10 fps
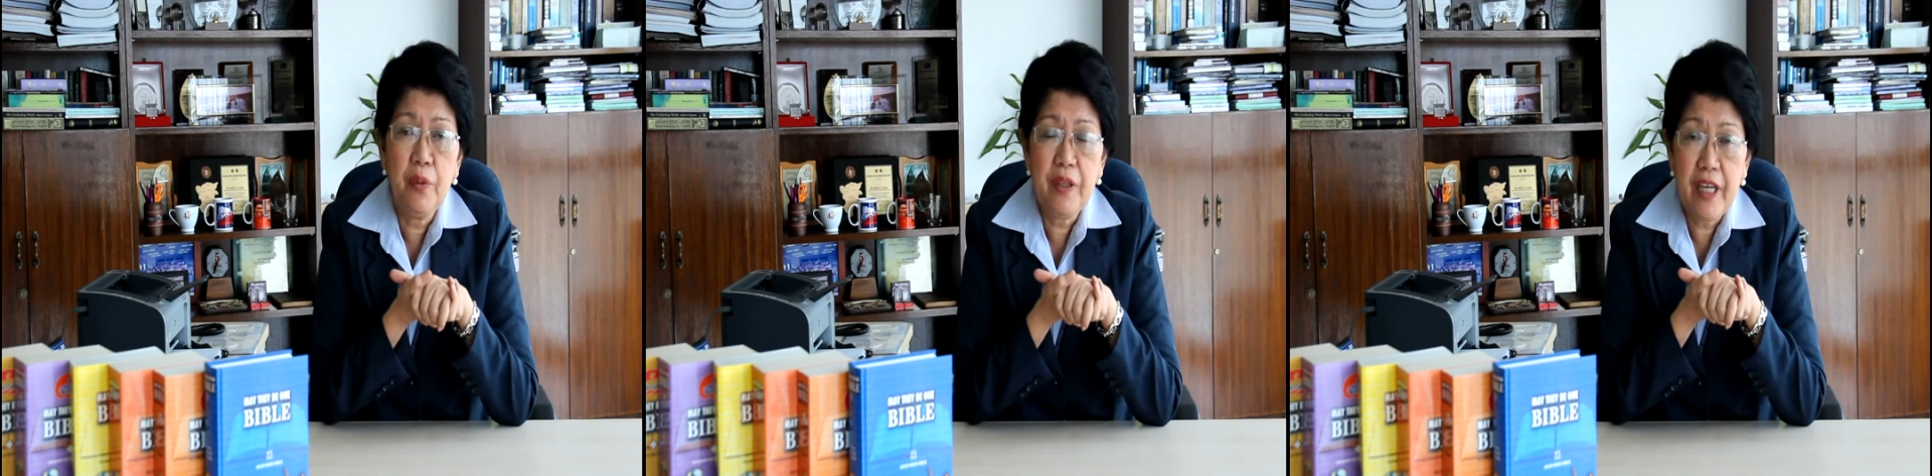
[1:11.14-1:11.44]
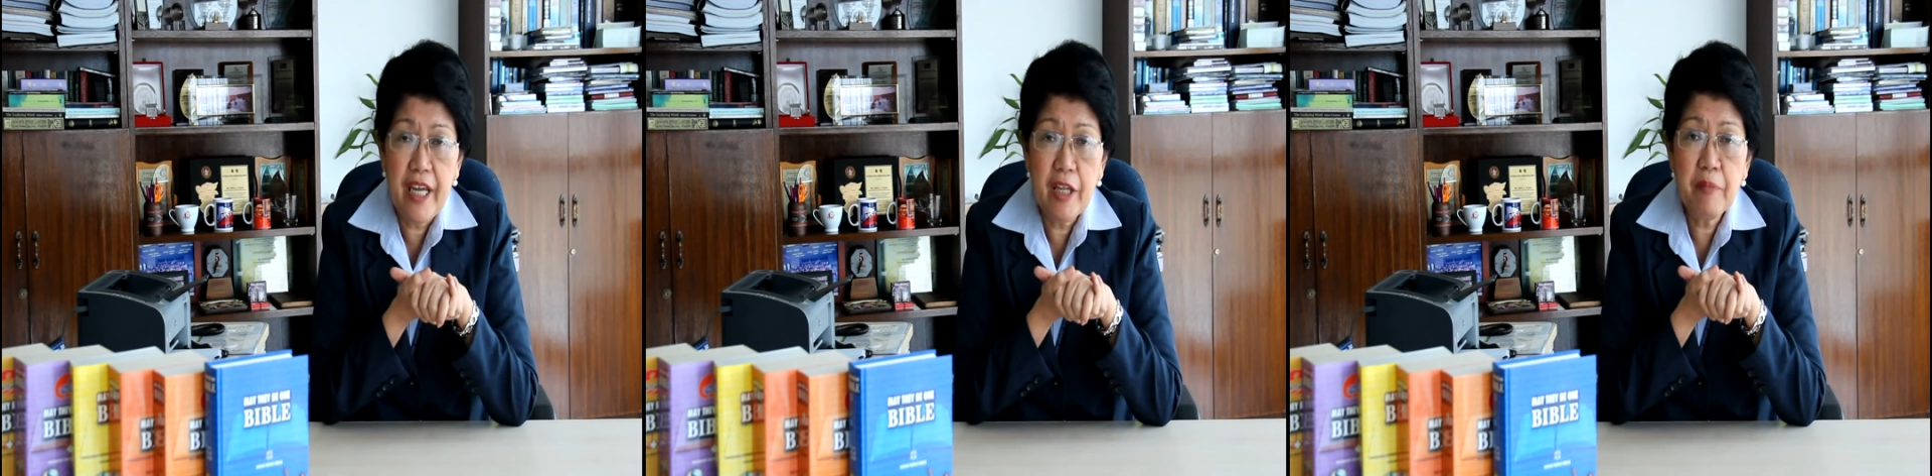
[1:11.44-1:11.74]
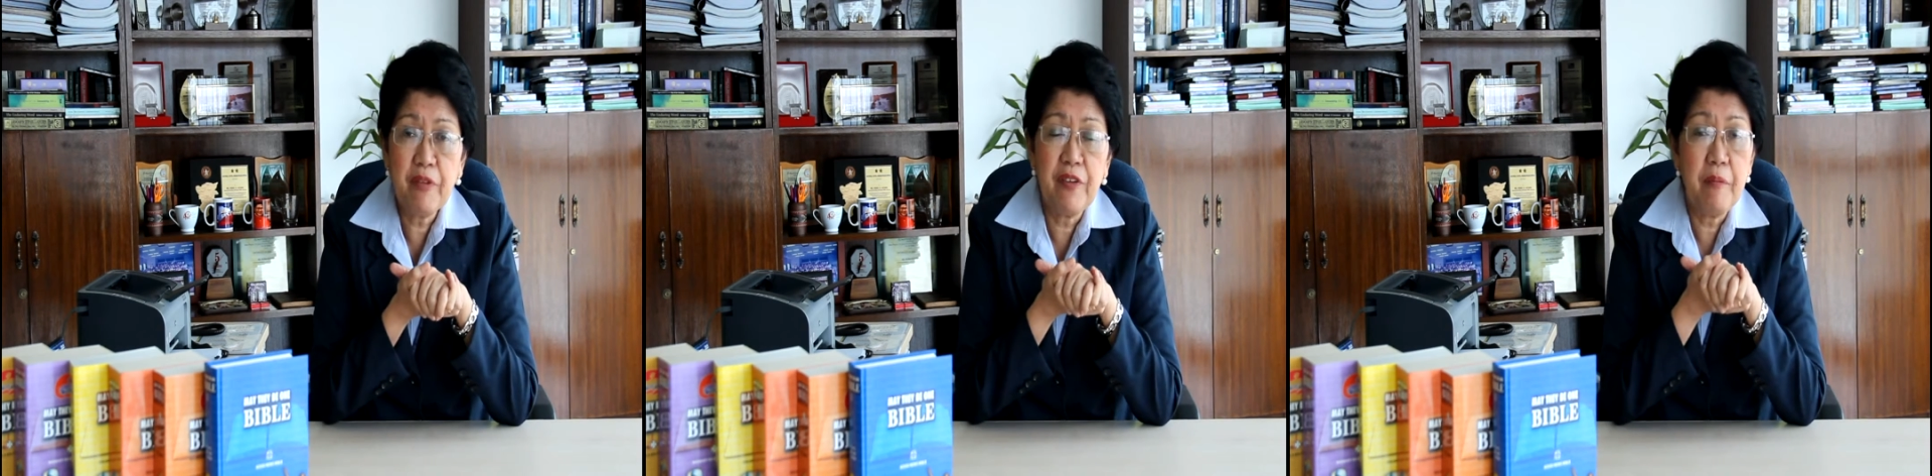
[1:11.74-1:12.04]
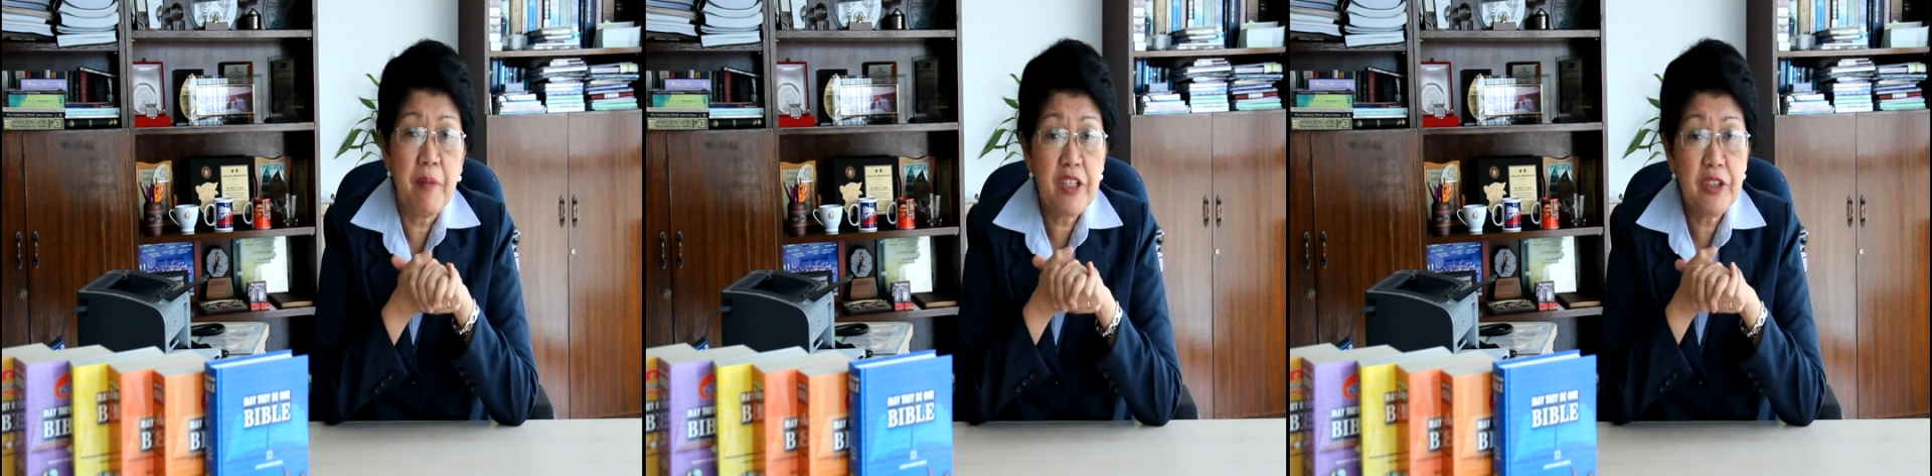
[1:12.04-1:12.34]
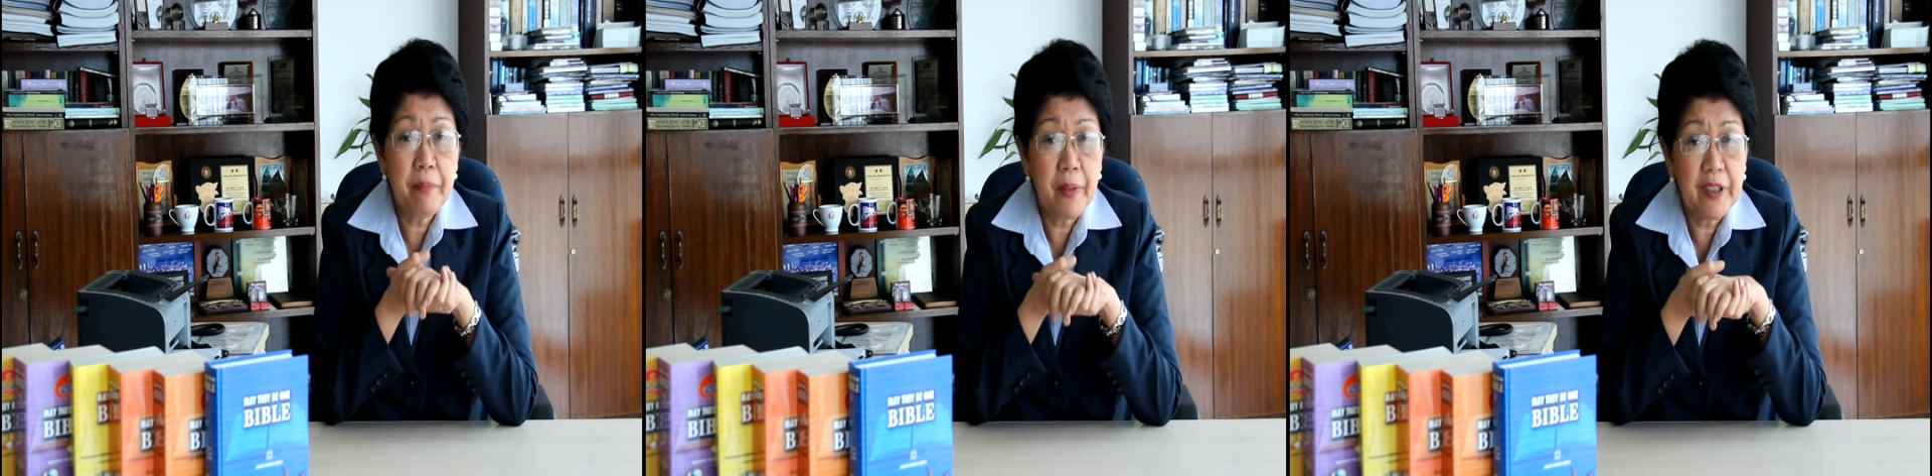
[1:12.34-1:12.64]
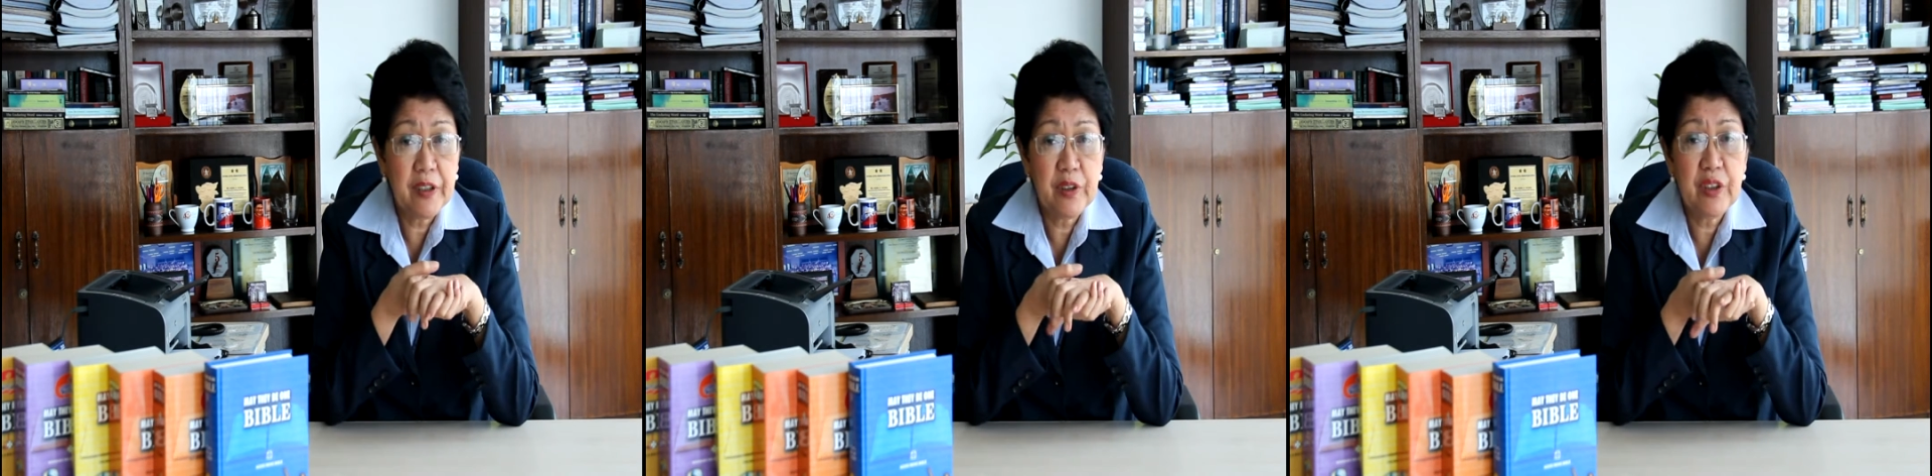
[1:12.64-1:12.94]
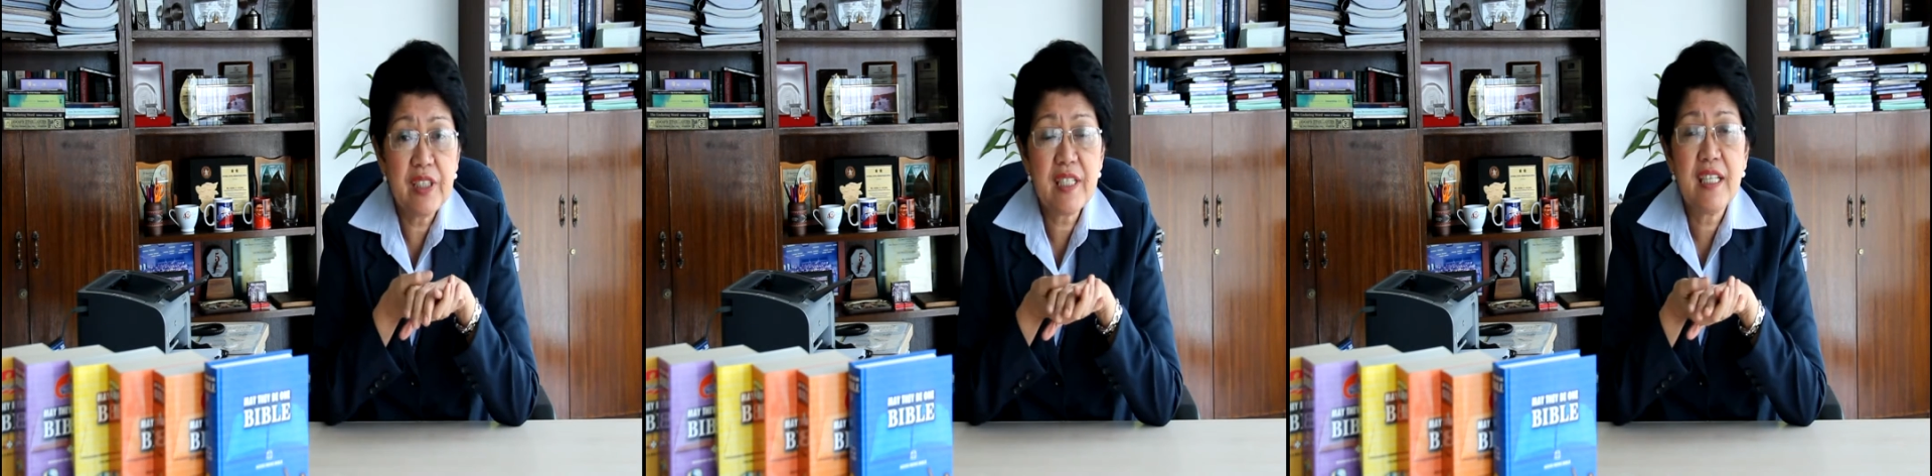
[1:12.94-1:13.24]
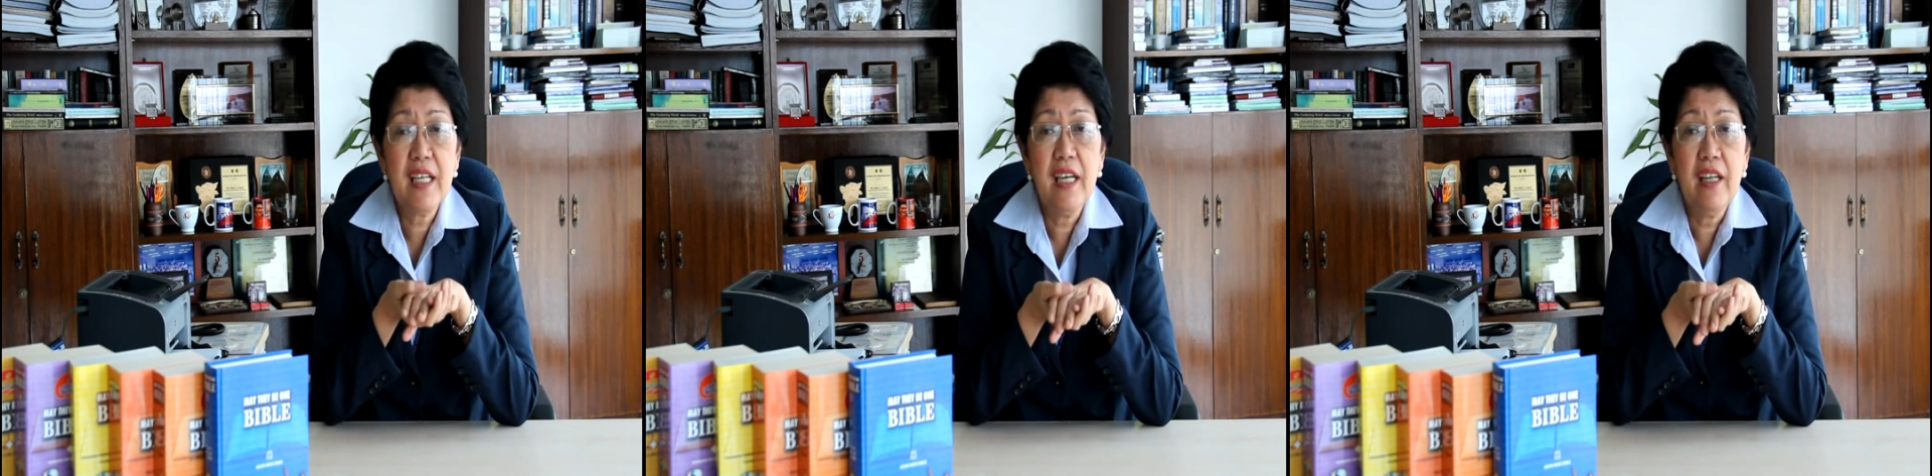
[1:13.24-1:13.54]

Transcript: with the help of our major partners,